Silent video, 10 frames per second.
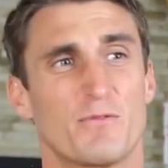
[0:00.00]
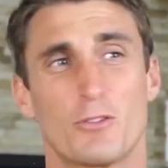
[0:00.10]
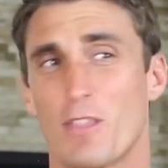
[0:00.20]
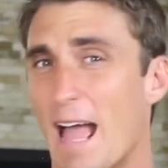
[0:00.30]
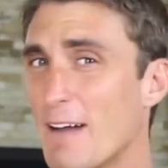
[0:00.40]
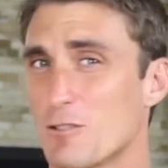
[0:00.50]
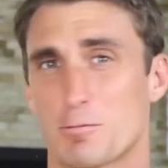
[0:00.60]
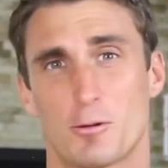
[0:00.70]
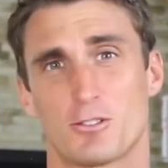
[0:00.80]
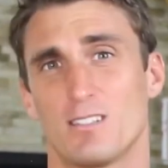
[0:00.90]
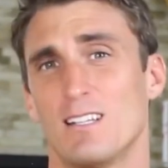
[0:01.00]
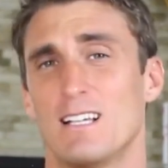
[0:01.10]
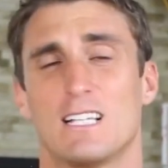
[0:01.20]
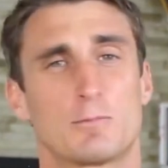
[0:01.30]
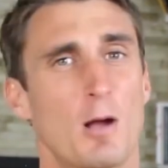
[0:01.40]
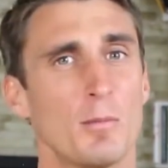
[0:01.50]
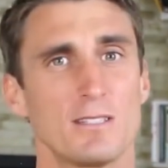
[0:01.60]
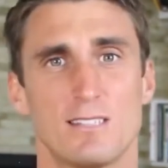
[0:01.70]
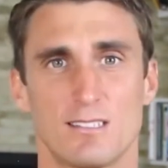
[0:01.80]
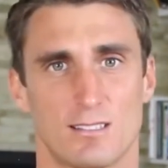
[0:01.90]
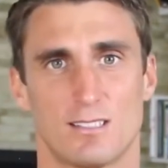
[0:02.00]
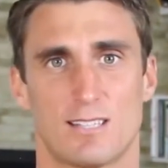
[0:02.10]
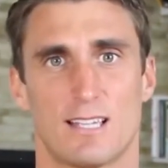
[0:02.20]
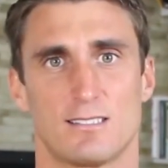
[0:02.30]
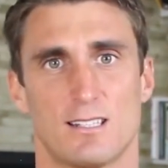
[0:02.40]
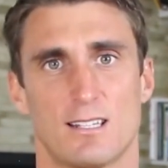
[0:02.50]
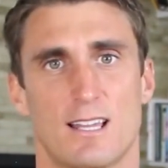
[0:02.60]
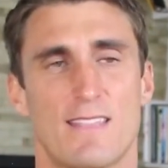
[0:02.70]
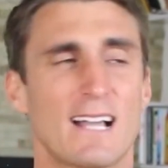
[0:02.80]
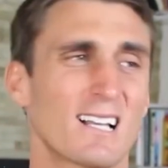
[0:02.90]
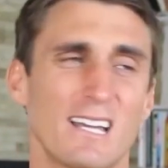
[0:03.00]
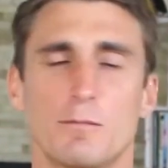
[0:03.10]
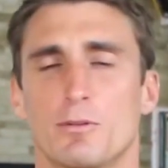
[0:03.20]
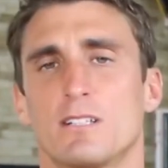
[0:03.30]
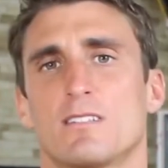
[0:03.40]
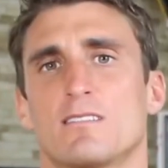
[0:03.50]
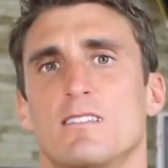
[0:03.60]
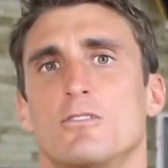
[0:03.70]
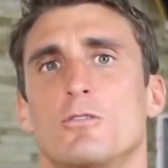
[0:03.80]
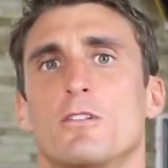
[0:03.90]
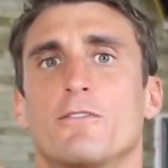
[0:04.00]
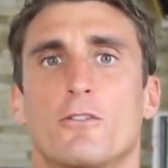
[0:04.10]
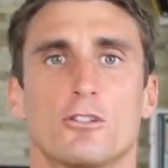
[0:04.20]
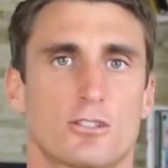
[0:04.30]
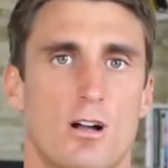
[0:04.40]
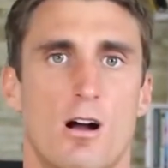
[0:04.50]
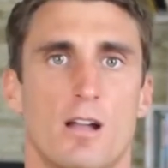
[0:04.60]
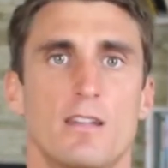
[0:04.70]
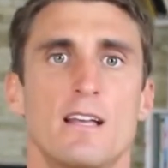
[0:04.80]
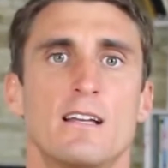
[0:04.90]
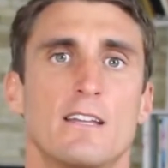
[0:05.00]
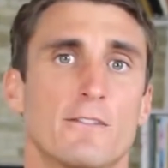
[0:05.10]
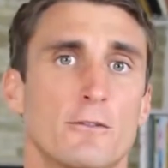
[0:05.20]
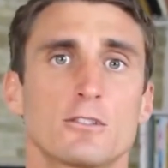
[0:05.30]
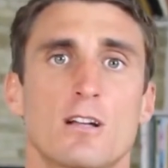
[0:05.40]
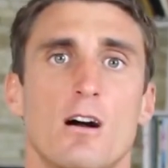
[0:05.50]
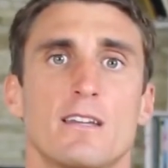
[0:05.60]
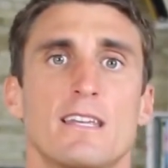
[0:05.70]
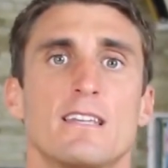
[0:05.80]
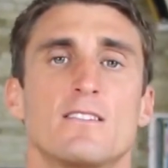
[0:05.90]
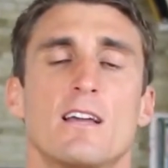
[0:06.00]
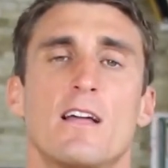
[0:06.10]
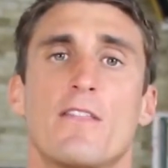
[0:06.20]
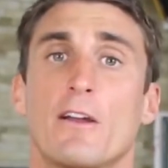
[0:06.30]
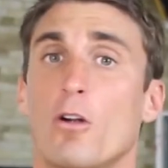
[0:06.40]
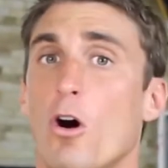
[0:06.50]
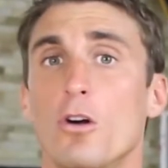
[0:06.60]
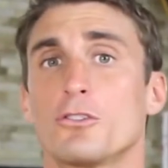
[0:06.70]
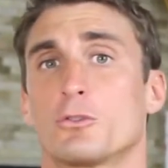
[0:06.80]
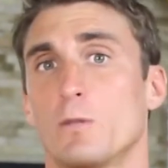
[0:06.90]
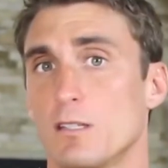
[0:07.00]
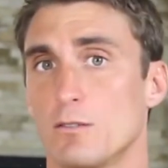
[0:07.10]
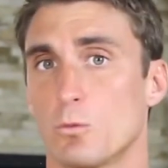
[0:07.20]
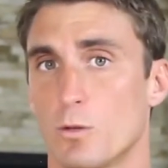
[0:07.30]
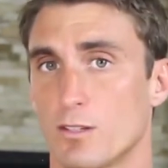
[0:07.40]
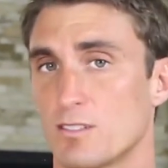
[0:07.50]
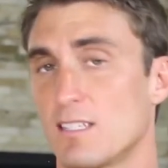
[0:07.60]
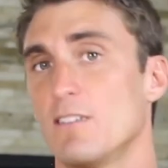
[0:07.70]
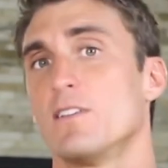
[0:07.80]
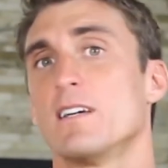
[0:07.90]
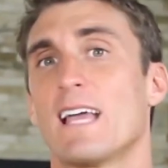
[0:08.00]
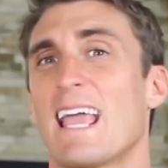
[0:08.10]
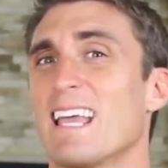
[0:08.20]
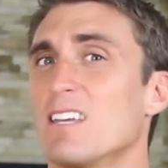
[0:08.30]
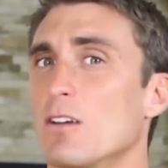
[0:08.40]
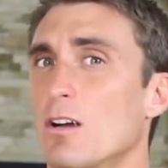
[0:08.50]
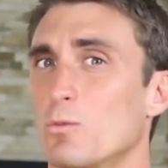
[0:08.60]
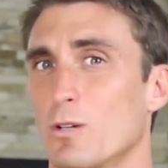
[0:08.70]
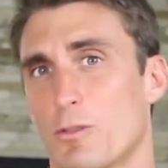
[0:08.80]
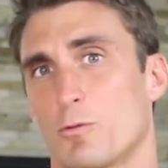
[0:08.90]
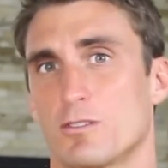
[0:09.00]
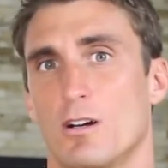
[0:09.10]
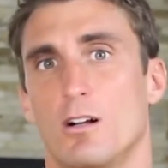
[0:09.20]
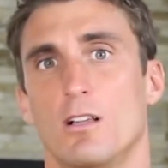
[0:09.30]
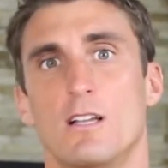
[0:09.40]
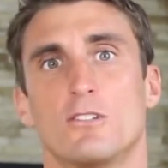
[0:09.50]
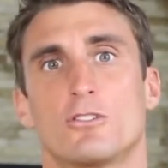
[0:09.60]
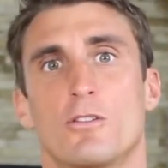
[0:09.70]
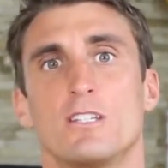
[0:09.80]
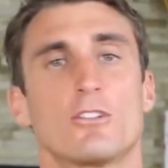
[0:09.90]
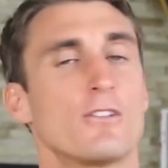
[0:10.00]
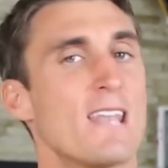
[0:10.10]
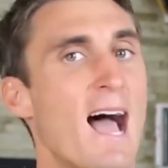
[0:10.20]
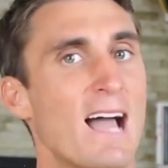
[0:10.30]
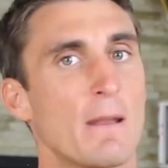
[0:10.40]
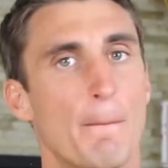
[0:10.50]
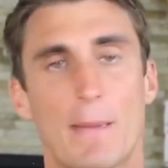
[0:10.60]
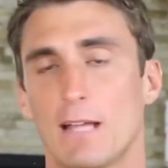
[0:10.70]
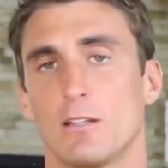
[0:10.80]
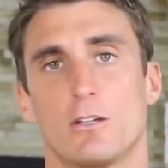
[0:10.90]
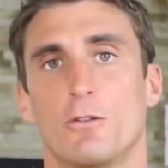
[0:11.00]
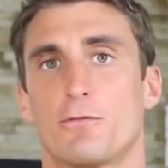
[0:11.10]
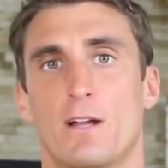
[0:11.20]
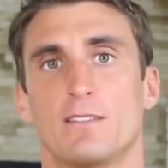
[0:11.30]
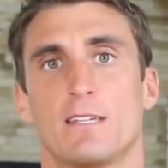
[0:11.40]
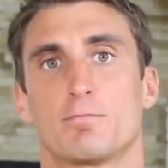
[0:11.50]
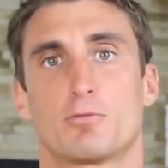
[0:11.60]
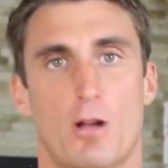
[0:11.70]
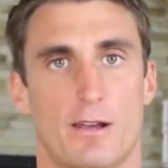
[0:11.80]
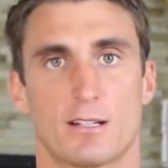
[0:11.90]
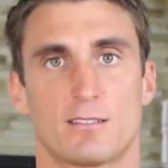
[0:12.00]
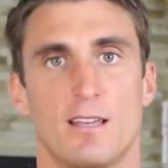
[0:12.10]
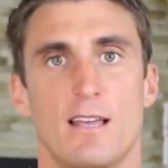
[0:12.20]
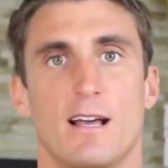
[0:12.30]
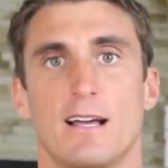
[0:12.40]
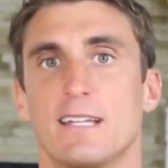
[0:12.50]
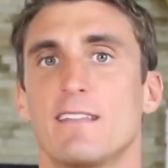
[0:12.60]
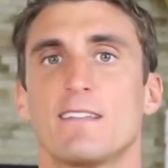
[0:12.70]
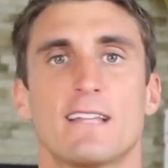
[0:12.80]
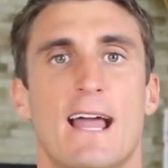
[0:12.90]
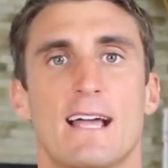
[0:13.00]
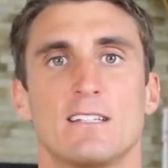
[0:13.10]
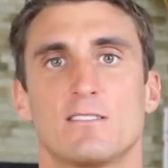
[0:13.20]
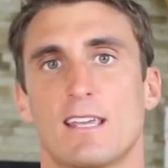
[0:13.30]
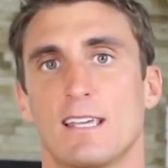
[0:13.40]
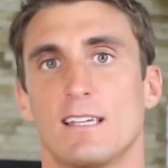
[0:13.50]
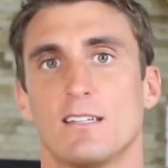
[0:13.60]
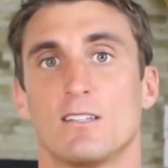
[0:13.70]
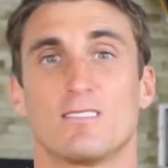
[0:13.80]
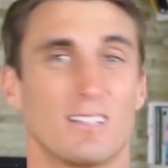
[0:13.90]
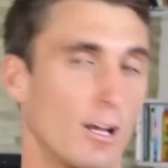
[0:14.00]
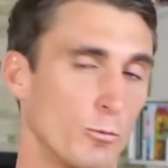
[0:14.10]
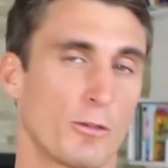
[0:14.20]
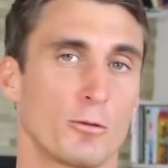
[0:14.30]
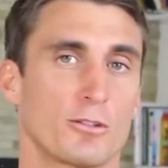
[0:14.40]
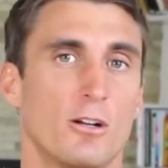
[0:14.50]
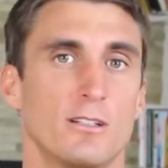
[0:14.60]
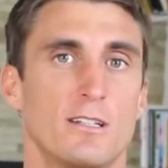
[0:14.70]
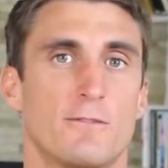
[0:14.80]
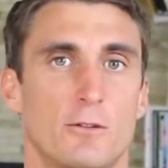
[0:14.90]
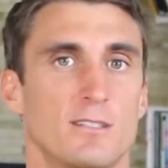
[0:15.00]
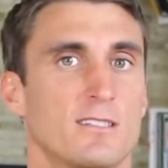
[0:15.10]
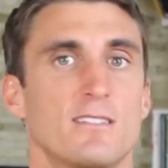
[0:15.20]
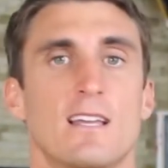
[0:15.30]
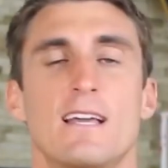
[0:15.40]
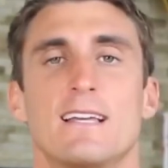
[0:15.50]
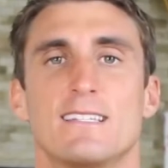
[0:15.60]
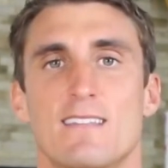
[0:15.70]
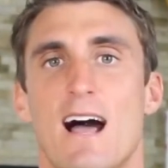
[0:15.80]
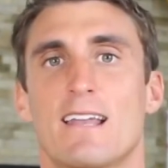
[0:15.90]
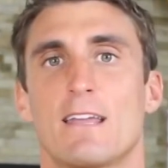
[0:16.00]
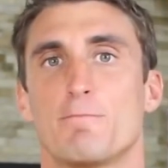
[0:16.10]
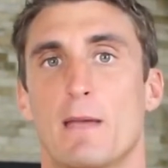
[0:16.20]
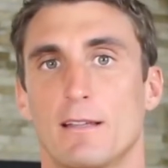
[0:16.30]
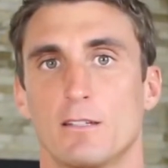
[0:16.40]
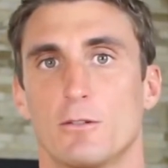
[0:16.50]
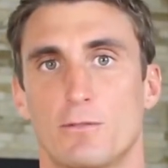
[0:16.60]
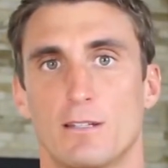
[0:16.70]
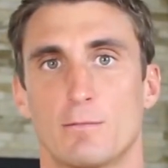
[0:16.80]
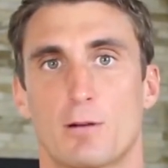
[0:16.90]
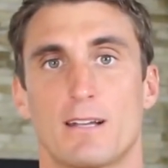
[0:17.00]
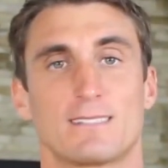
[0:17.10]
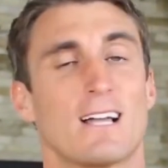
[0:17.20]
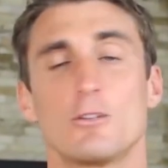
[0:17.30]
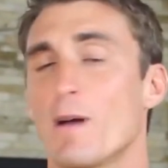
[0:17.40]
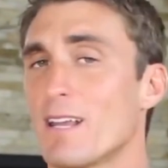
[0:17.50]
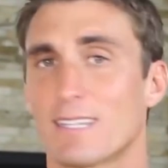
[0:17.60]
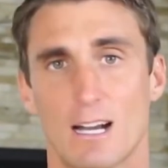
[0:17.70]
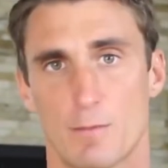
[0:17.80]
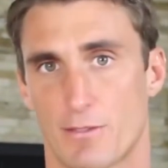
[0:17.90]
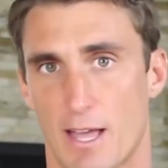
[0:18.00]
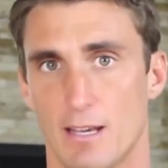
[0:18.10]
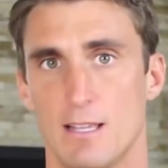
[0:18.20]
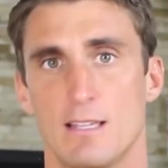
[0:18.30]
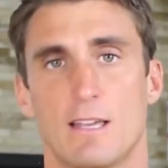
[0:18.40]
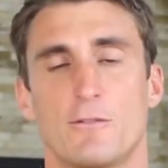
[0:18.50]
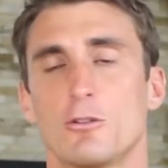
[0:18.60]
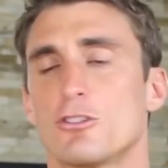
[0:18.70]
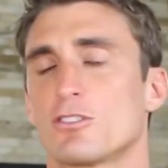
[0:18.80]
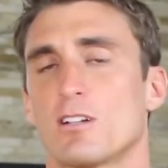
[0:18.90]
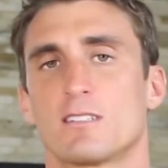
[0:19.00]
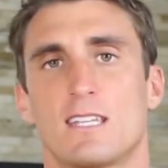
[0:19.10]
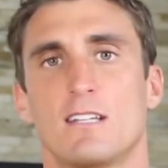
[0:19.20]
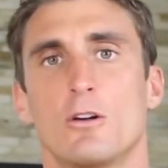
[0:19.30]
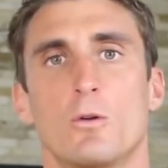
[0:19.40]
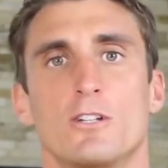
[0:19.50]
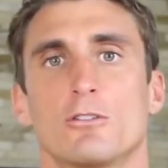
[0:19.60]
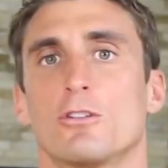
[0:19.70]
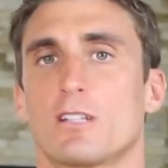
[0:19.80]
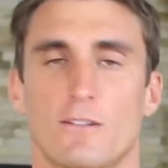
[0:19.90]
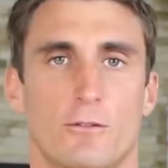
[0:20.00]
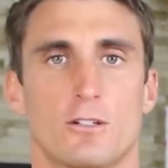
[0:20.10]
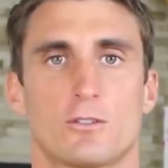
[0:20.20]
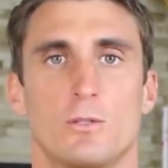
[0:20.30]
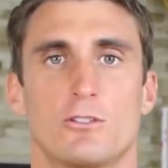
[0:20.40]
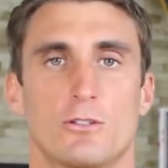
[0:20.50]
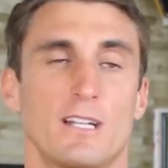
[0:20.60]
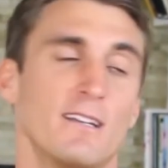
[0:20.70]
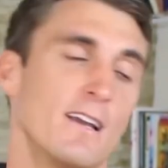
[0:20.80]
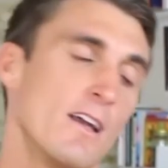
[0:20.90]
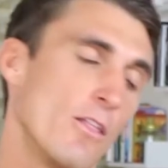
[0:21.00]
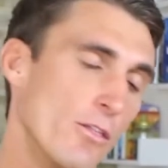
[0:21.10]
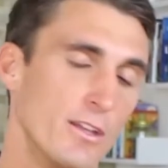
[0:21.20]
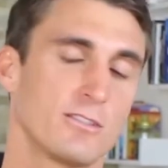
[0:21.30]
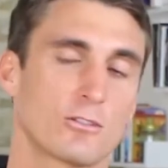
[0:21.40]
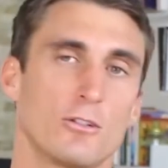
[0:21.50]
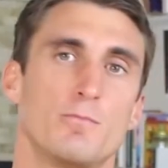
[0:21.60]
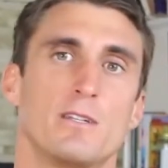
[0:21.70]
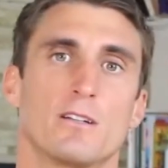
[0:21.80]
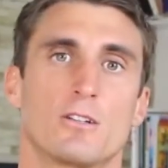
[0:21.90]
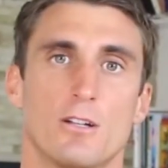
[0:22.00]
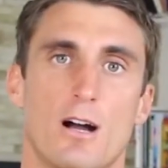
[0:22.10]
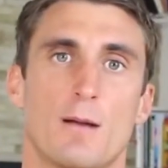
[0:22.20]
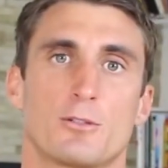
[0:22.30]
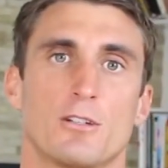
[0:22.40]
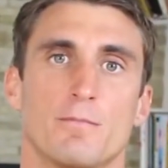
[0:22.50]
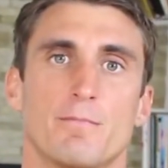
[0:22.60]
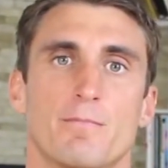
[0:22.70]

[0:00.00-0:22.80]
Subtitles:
for the average person, it's probably decently tasty. And that kind of brings us into the first con. And the first con is they are all sweetened with stevia and erythritol. So these are not paleo-friendly products. Anything that has erythritol in it, for instance, is not a paleo-friendly product. Now, you might not care about that. If you're just on keto and you're looking for a sweet treat, this could be a good option.